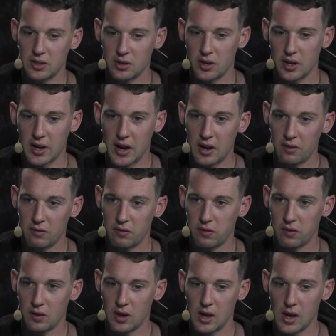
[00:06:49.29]
So you kind
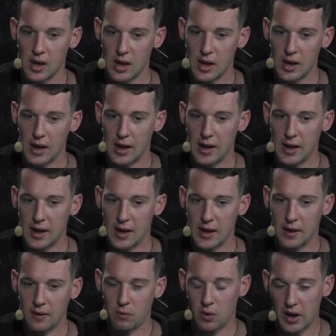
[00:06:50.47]
of
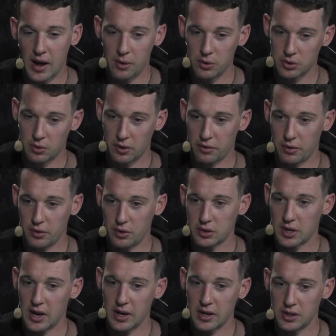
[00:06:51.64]
when I was going through, it was
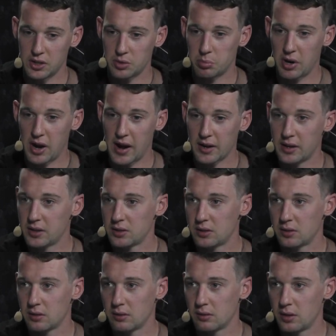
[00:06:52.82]
kind of you just
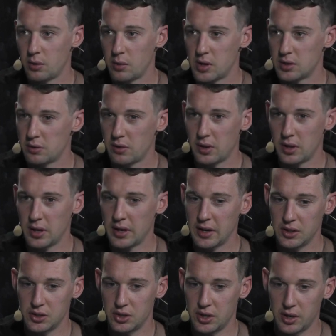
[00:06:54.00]
practiced. There wasn't really
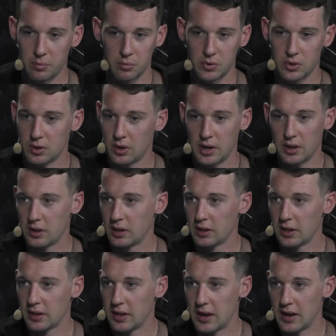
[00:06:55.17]
any gyms or anything
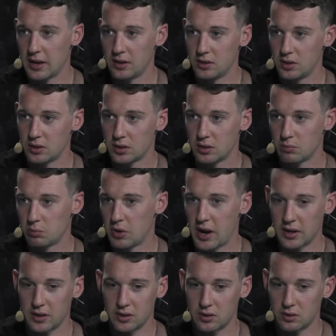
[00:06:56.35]
like that. You just
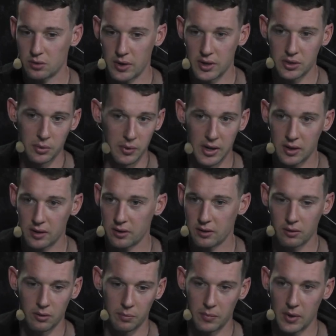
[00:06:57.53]
practiced twice a week
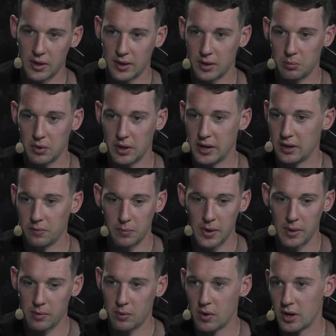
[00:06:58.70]
and then played
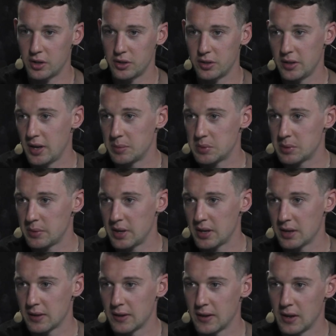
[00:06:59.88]
maybe 1 or 2 games a
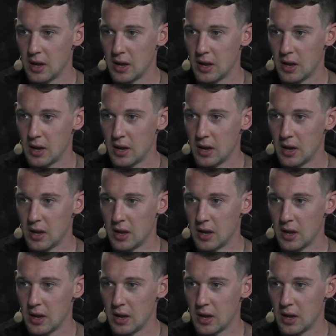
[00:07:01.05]
week.